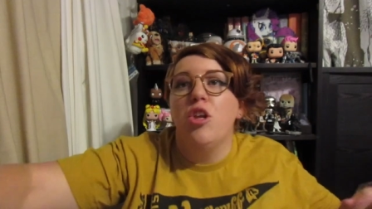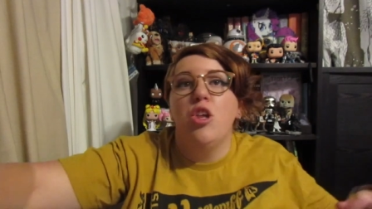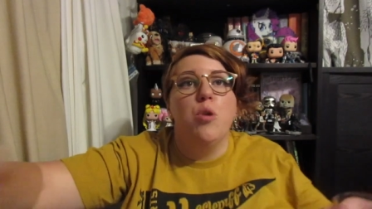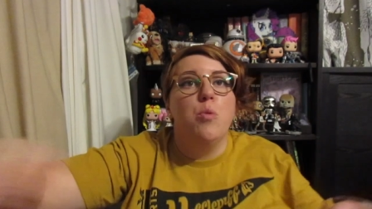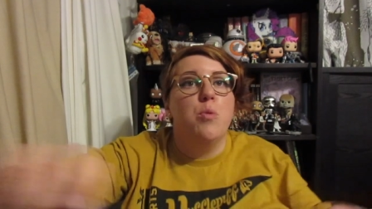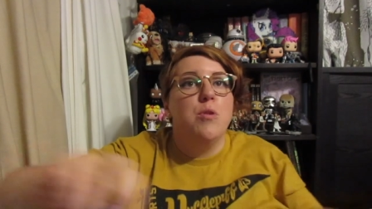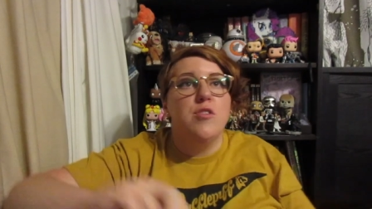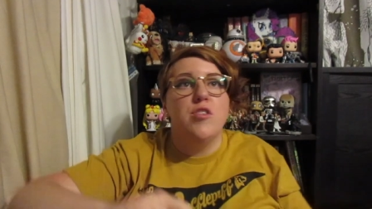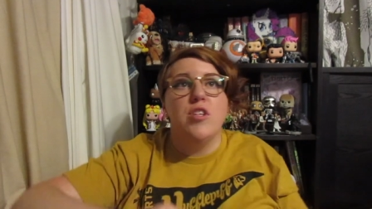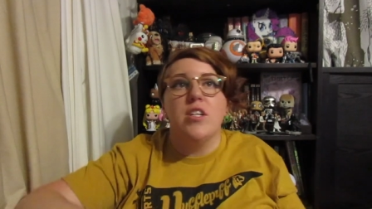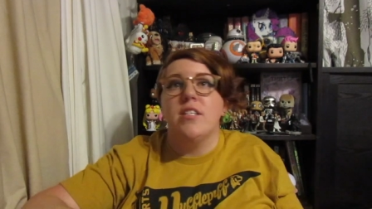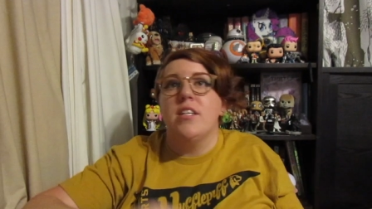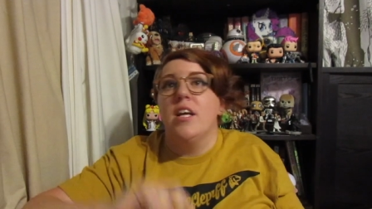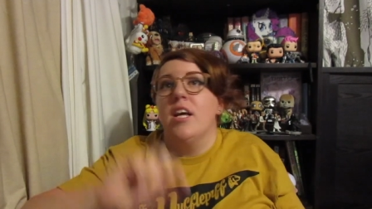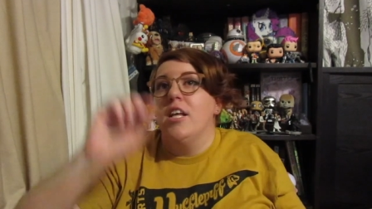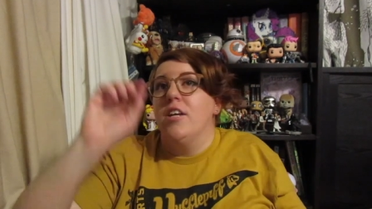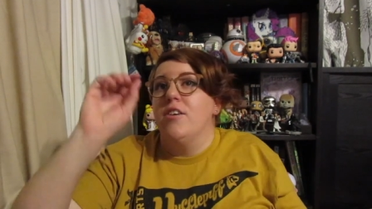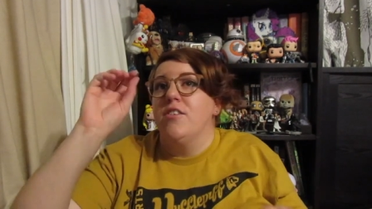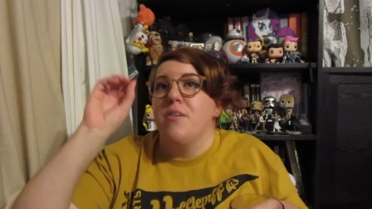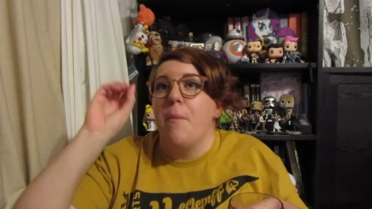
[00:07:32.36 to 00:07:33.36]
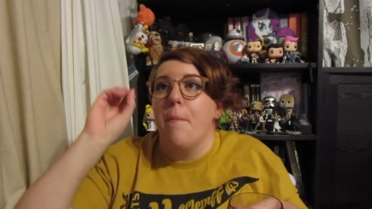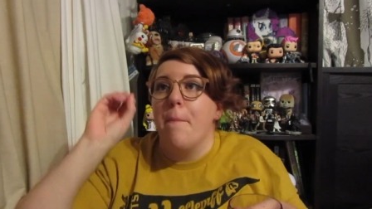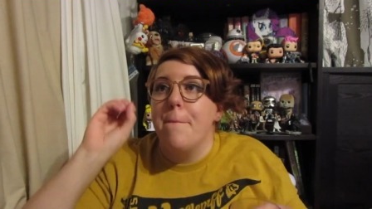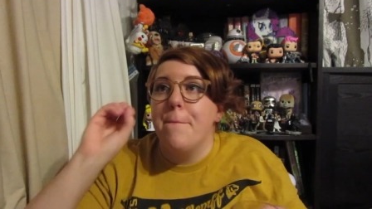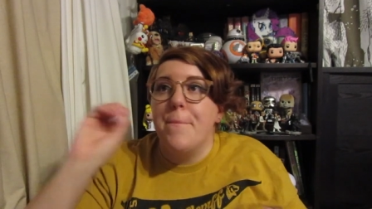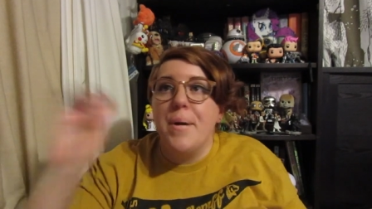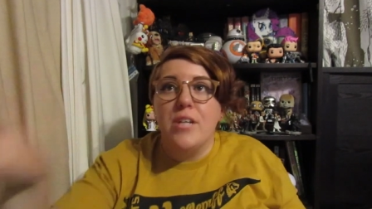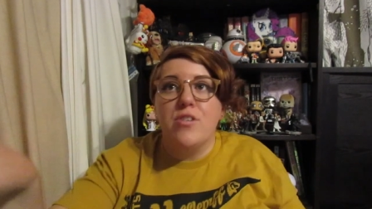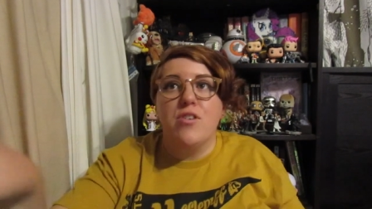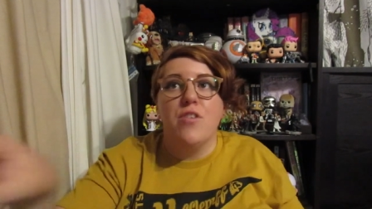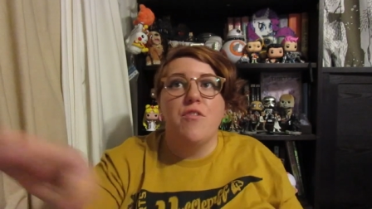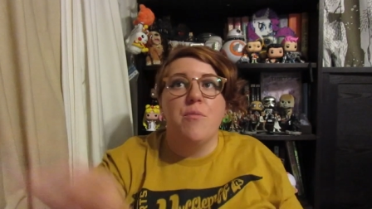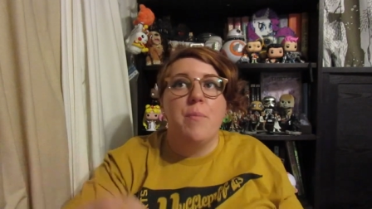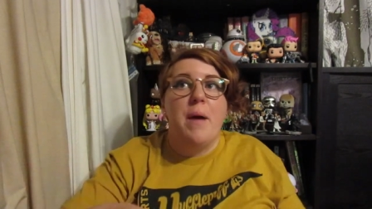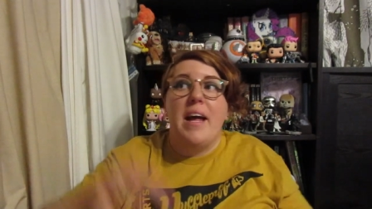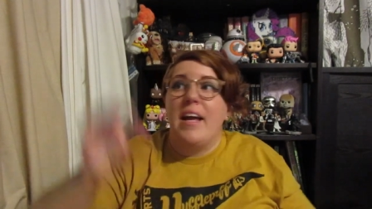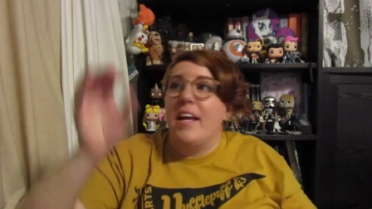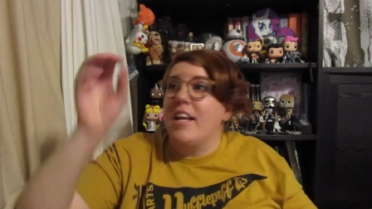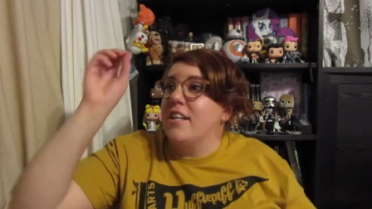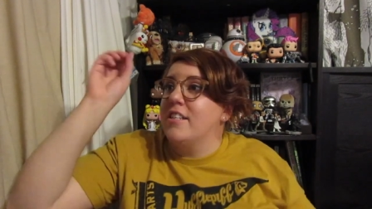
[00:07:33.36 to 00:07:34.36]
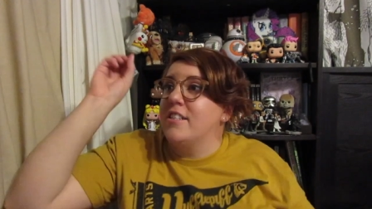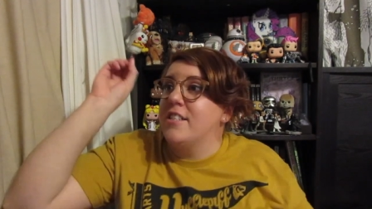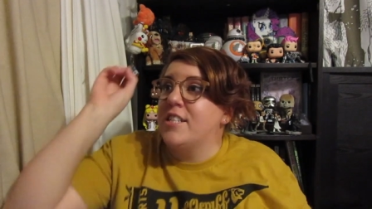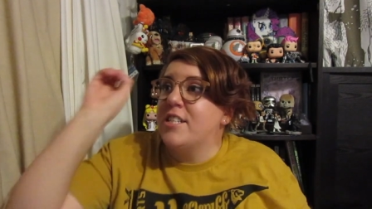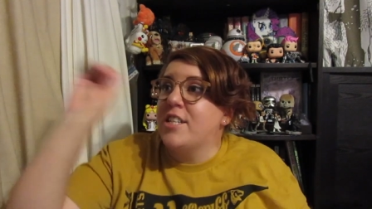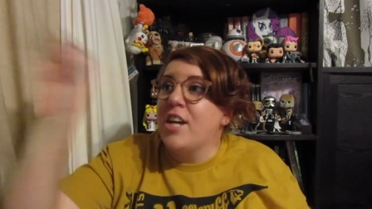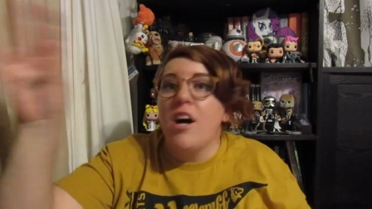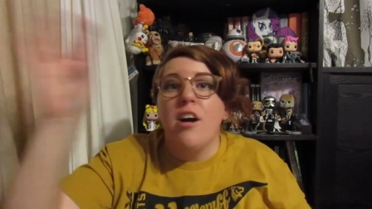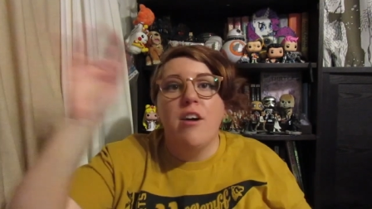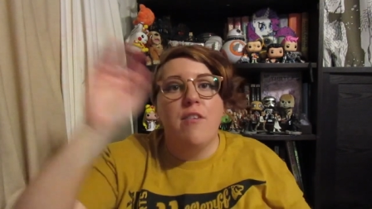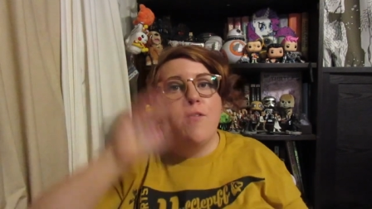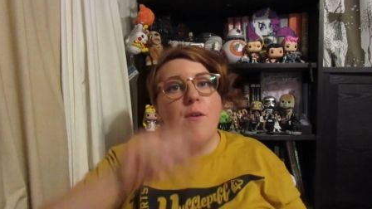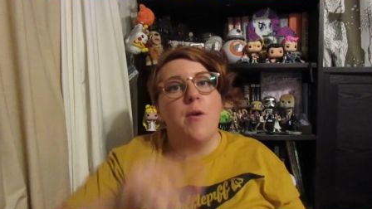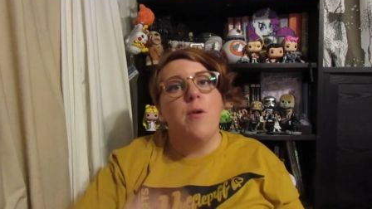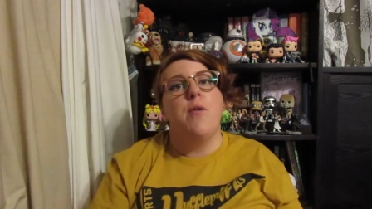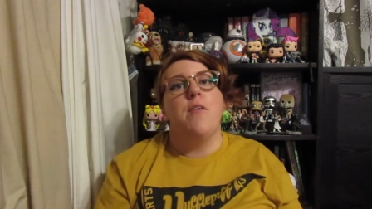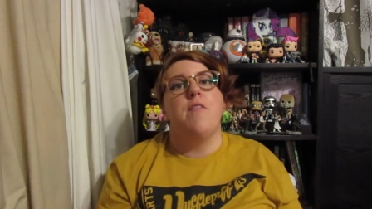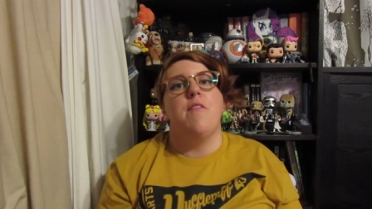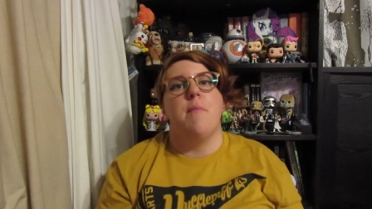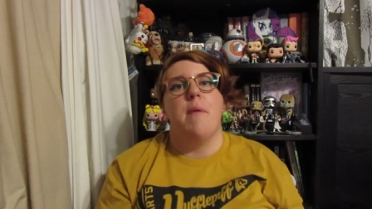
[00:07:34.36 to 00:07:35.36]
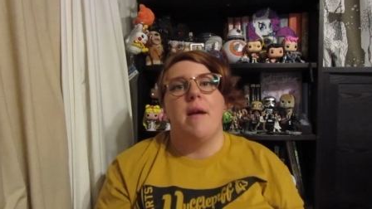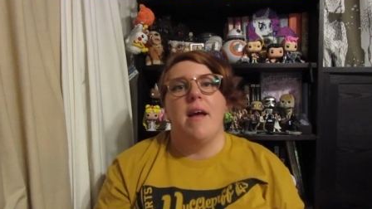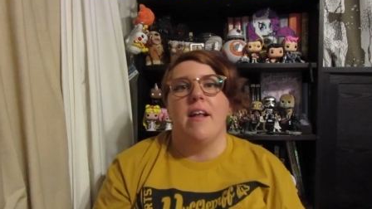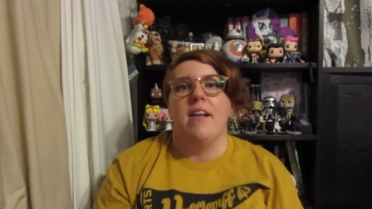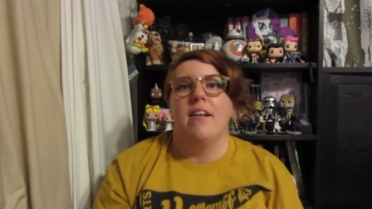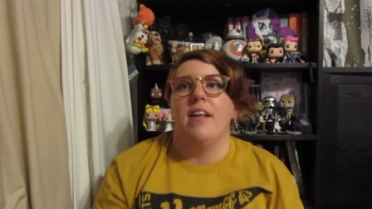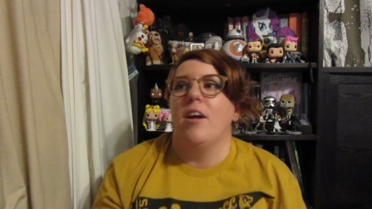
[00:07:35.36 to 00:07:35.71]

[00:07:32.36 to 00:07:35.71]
You would just, there's a picture of a man, get a stock photo of a man.